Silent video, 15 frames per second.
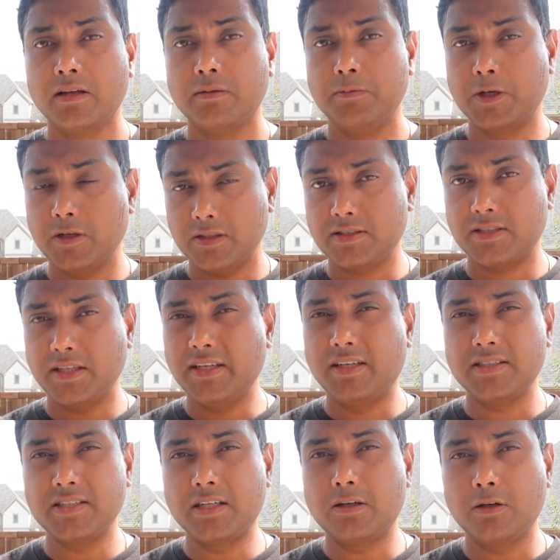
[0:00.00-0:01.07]
Because it
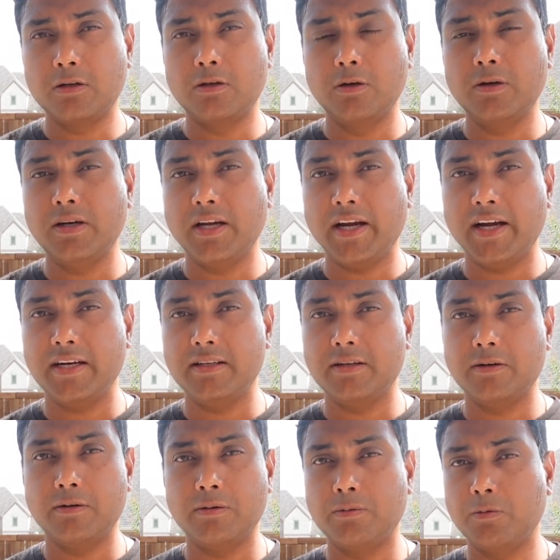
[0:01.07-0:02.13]
doesn't look good and
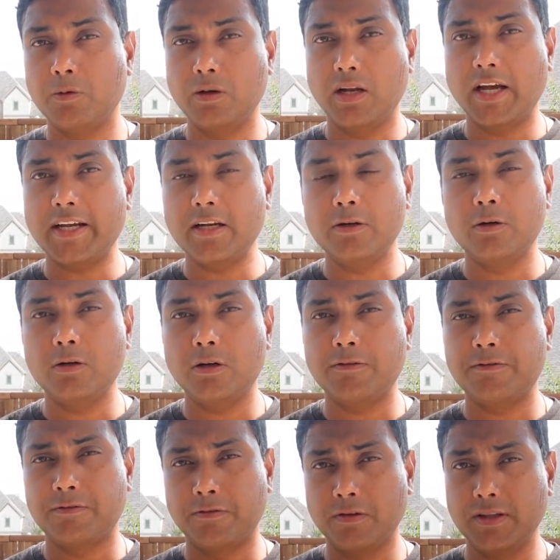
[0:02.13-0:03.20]
the likelihood
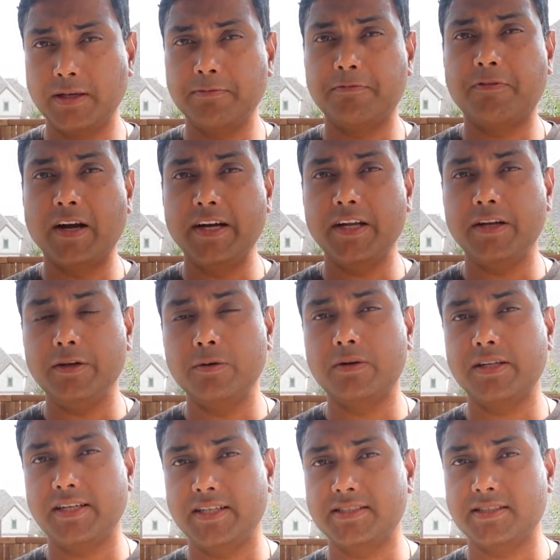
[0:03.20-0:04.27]
of them finding new
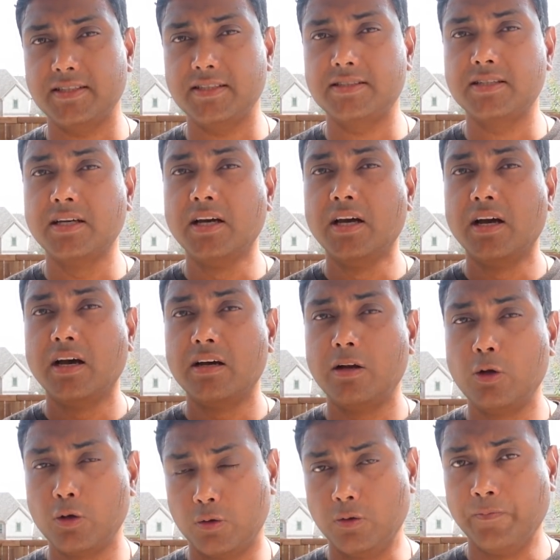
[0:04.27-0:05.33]
tenants is
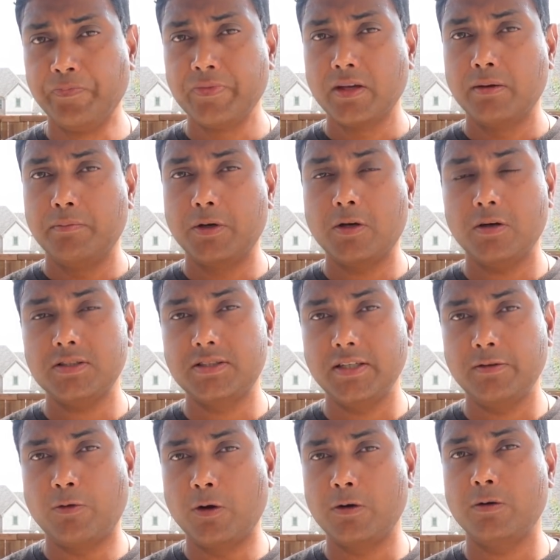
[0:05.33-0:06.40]
low. Because
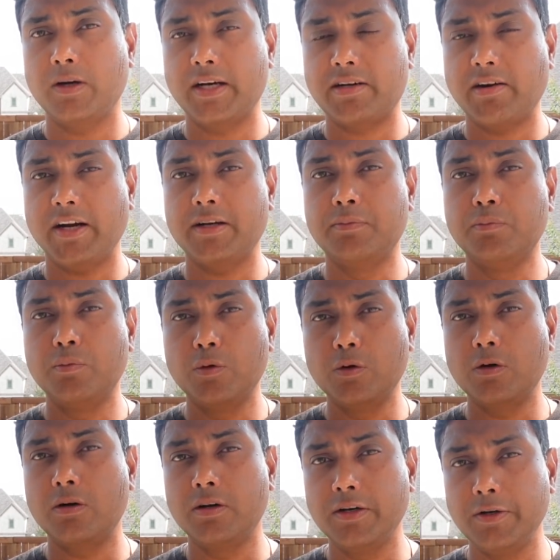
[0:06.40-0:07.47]
they want to attract
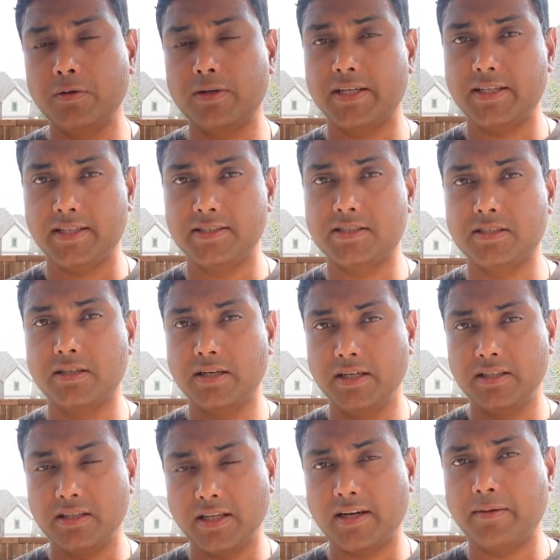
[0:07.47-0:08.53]
more new tenants
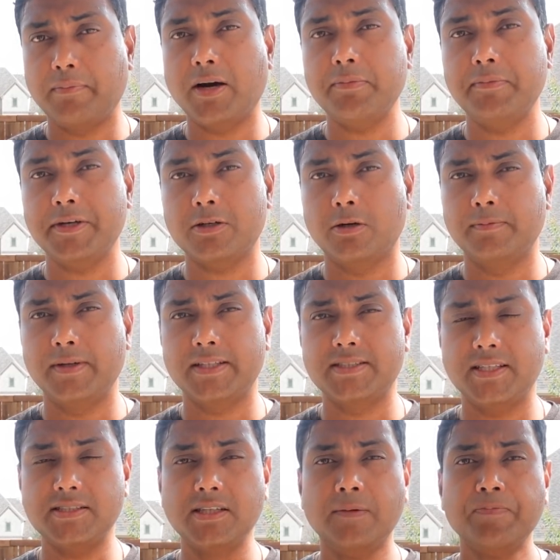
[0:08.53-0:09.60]
in their apartment
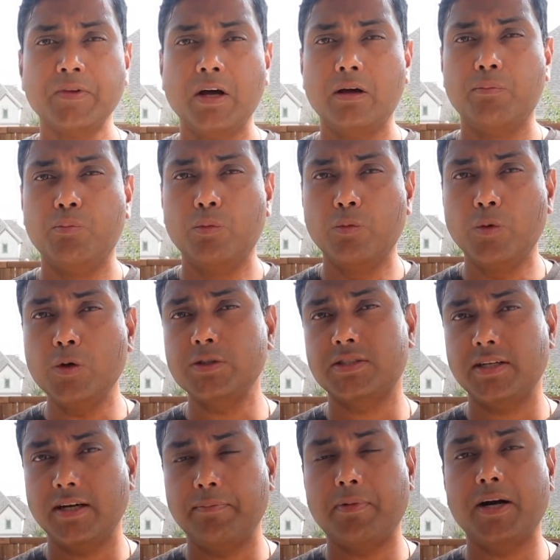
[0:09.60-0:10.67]
complexes,
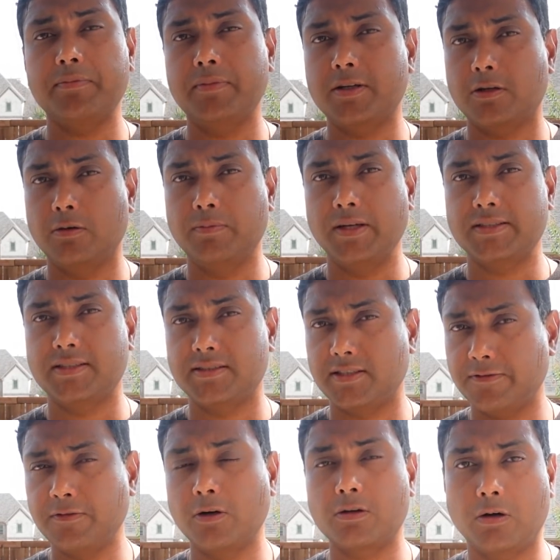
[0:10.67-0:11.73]
most apartment complexes,
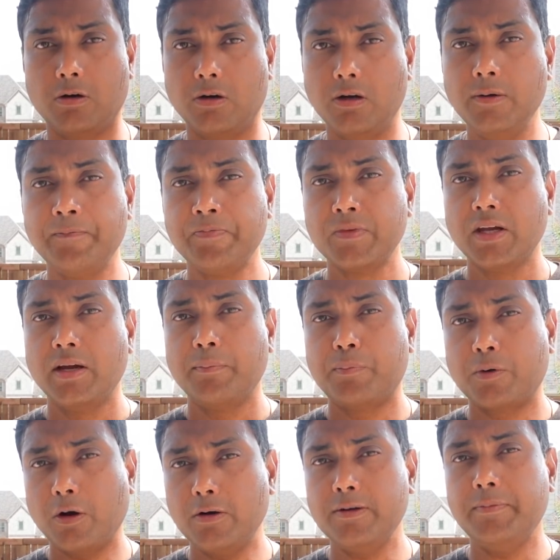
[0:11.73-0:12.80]
if not all,
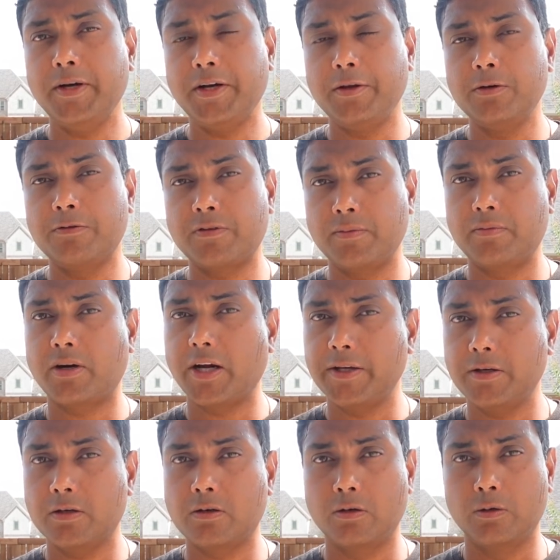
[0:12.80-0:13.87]
prohibit you from
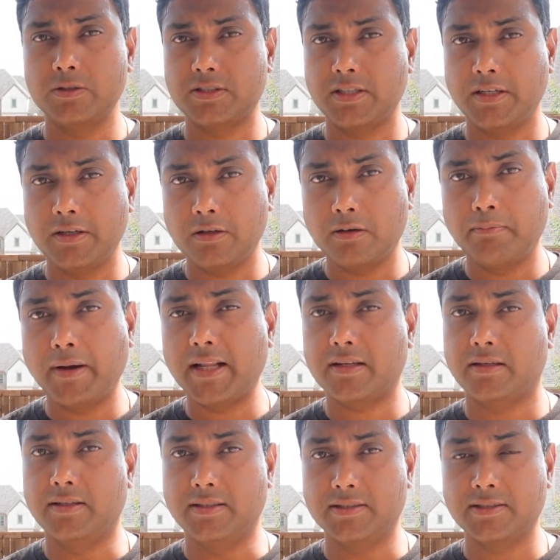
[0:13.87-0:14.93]
drying your clothes in your
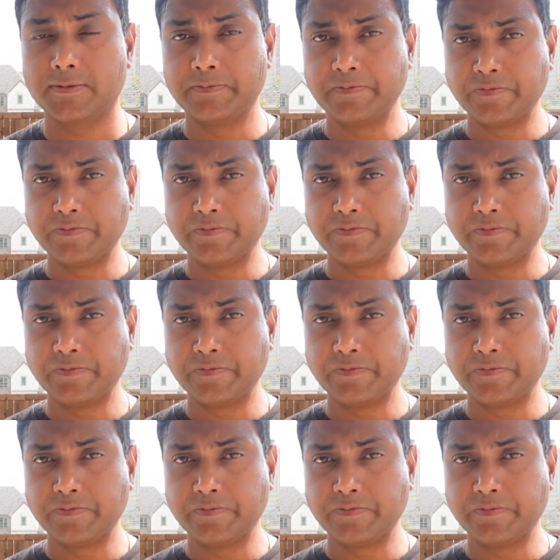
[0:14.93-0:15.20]
balconies.